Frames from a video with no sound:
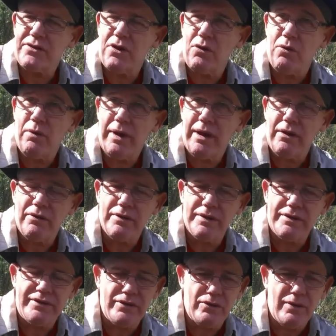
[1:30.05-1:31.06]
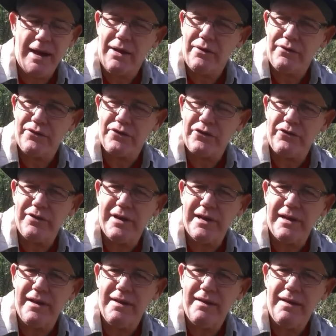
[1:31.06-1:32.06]
go well to Hauser
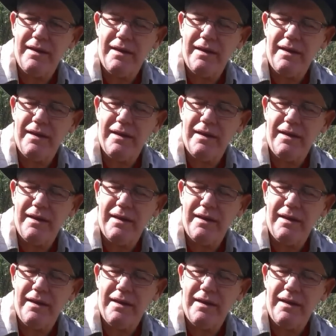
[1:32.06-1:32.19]
Creek,